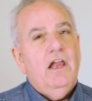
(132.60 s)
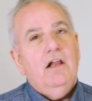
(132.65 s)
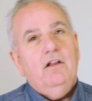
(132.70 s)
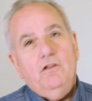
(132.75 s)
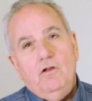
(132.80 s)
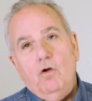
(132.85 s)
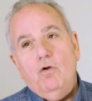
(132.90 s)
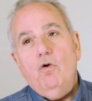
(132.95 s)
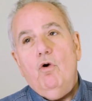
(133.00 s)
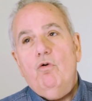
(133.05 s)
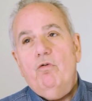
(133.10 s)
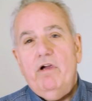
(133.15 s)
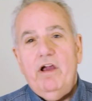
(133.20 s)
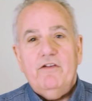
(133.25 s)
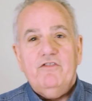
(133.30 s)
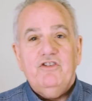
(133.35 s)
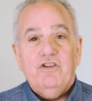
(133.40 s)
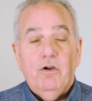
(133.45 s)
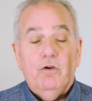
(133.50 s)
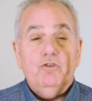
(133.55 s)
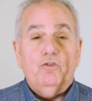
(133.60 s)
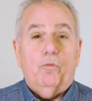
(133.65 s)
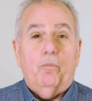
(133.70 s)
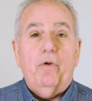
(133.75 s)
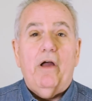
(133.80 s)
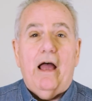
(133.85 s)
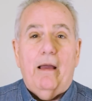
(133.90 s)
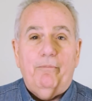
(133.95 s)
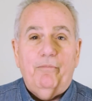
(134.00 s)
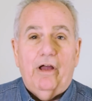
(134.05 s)
will
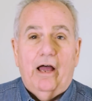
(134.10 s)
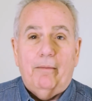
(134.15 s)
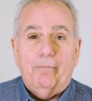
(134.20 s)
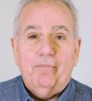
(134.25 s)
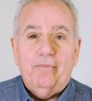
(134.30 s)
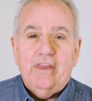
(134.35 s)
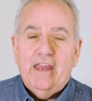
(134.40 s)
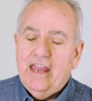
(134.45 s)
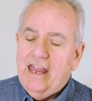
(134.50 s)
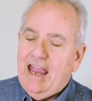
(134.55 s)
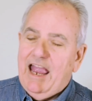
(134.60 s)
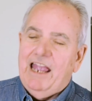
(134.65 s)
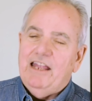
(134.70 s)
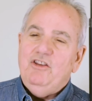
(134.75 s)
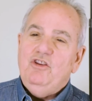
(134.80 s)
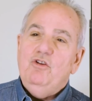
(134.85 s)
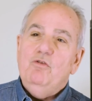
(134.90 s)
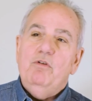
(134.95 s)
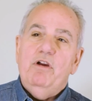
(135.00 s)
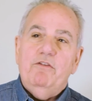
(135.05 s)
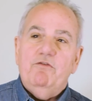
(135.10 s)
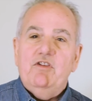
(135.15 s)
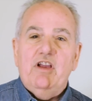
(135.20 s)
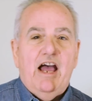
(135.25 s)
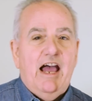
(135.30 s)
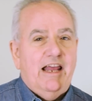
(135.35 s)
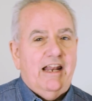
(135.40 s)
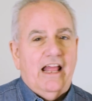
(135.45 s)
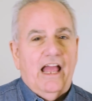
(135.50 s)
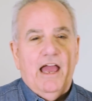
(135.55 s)
pop up, and you have
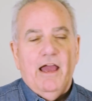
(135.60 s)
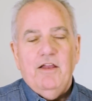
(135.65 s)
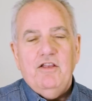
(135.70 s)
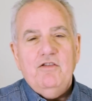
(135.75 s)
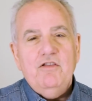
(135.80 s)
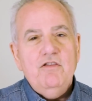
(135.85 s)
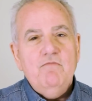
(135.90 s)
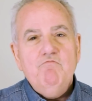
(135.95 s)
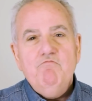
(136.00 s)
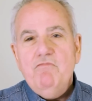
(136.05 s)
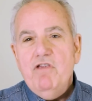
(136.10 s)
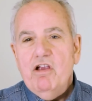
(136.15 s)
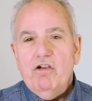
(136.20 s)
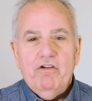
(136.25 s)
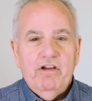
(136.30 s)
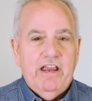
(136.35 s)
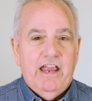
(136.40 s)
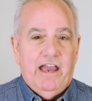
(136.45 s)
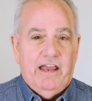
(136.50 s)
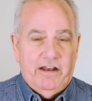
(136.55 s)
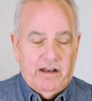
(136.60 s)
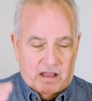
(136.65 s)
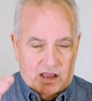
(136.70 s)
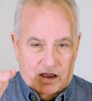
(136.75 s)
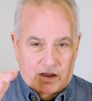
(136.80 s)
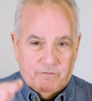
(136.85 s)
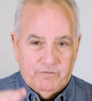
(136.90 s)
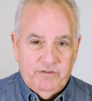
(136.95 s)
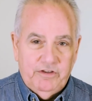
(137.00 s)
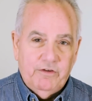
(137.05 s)
got a myriad
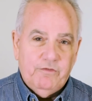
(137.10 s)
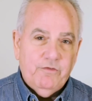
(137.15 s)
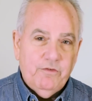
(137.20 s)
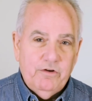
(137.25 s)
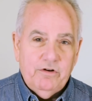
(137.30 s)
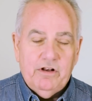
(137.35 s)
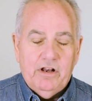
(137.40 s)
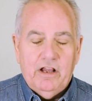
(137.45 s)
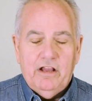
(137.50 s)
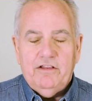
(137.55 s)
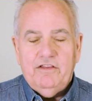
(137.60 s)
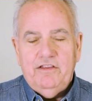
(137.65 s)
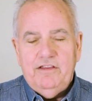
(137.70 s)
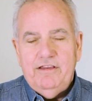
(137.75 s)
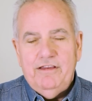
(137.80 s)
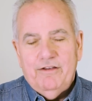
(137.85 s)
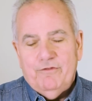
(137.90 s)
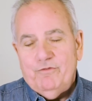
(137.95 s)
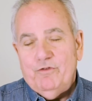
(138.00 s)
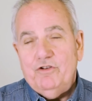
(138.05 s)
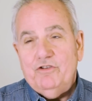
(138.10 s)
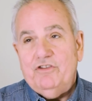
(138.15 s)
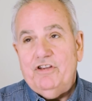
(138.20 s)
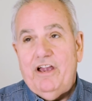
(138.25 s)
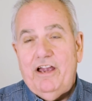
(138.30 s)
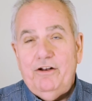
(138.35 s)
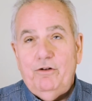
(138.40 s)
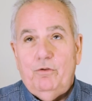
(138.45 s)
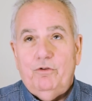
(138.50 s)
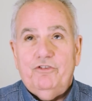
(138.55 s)
of different
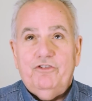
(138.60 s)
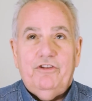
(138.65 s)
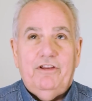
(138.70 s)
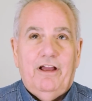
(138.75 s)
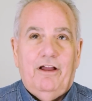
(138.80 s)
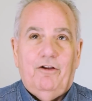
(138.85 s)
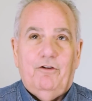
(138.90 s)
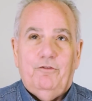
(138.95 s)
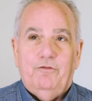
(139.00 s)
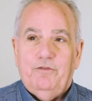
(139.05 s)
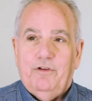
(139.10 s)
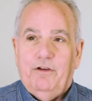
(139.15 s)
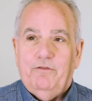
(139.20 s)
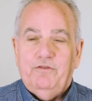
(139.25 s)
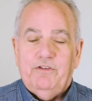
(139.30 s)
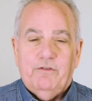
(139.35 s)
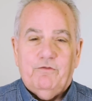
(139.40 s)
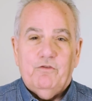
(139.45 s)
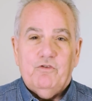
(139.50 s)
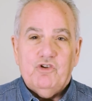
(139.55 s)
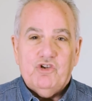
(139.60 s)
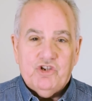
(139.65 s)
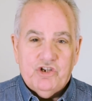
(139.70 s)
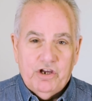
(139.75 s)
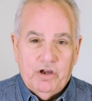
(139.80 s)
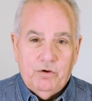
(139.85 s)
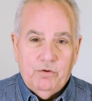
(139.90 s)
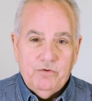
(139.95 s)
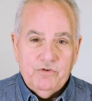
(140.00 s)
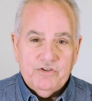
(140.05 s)
titles of different
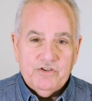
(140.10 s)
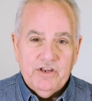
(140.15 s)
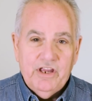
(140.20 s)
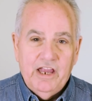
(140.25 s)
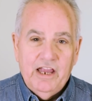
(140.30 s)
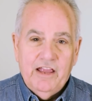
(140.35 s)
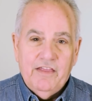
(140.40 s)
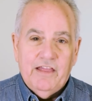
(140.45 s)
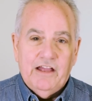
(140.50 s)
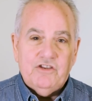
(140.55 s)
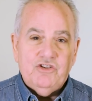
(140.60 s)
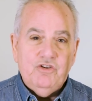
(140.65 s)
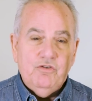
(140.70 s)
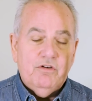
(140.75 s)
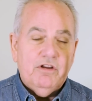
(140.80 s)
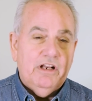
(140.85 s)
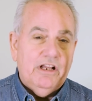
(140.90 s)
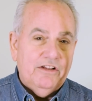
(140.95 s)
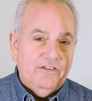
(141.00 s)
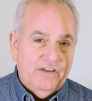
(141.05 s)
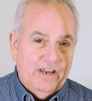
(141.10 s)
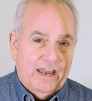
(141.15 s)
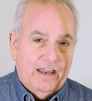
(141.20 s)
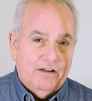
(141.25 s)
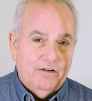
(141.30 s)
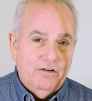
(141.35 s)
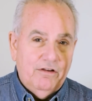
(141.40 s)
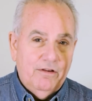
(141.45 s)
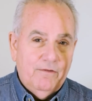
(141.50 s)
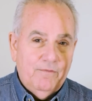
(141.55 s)
shows that you can
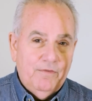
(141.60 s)
attend,